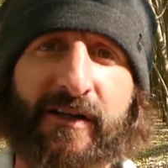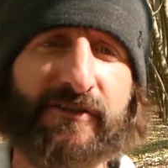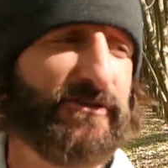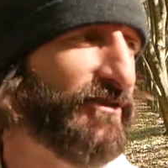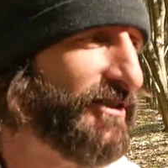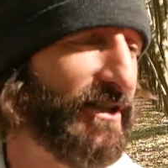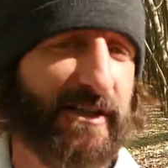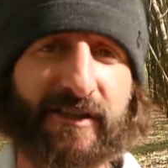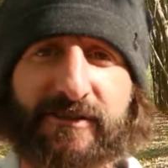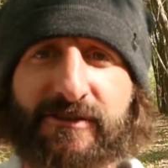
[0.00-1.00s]

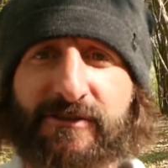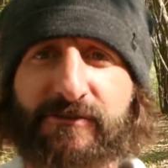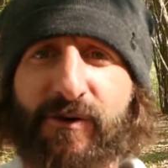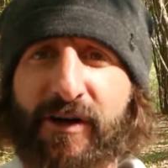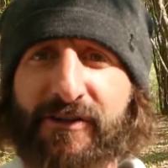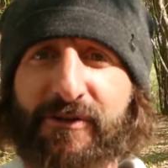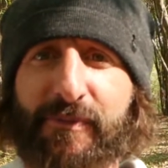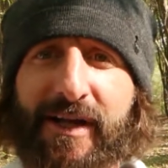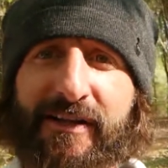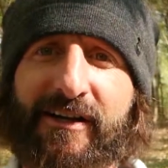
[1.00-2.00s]
the water, the
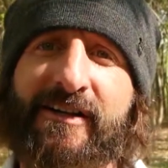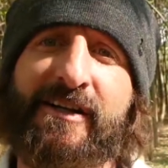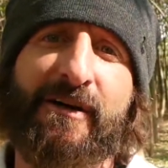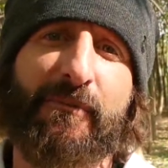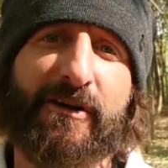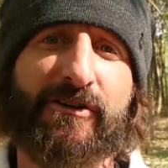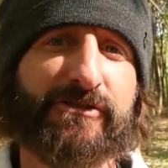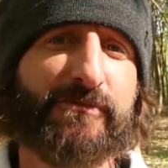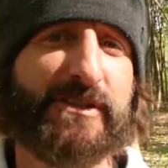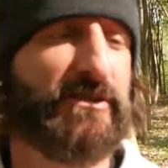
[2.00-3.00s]
bay there.
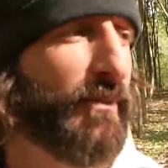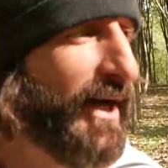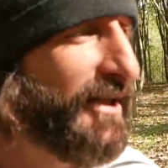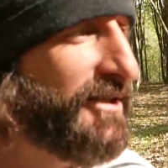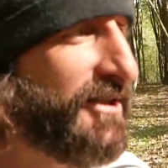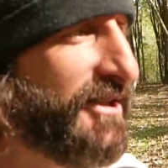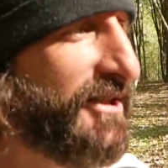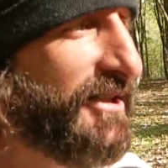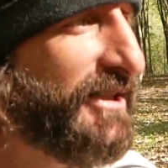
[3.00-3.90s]
Bakota means bay in